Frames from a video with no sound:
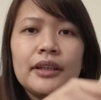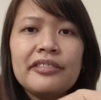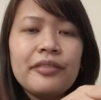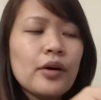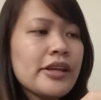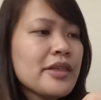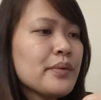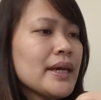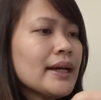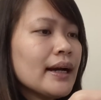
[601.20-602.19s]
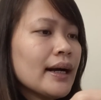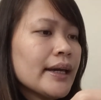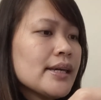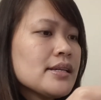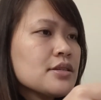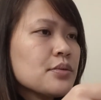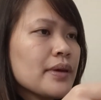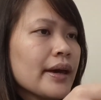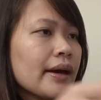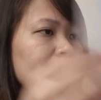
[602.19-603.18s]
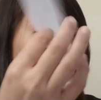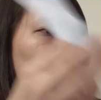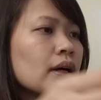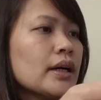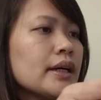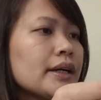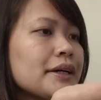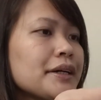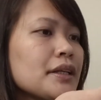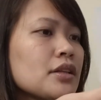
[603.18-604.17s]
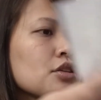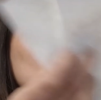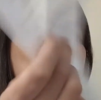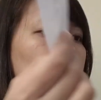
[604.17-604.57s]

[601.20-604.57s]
the fourth week, guys, we have 1,